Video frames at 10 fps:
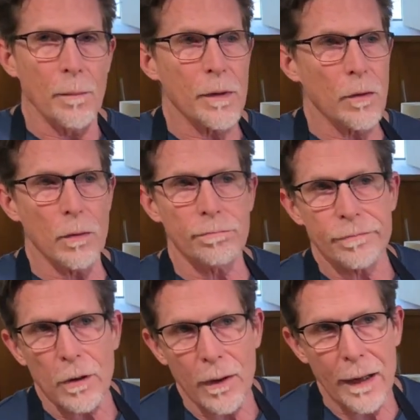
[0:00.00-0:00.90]
You
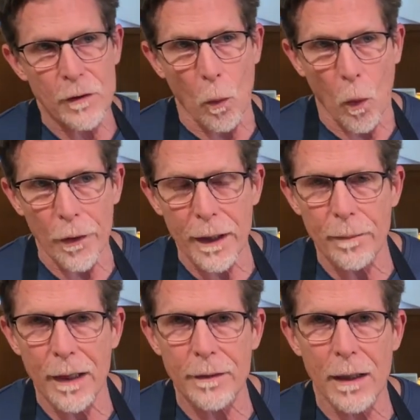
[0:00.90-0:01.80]
don't have to worry
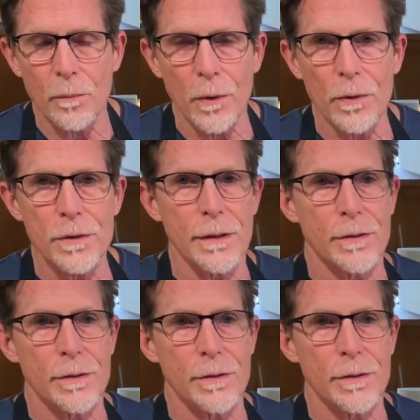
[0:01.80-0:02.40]
about that bruise.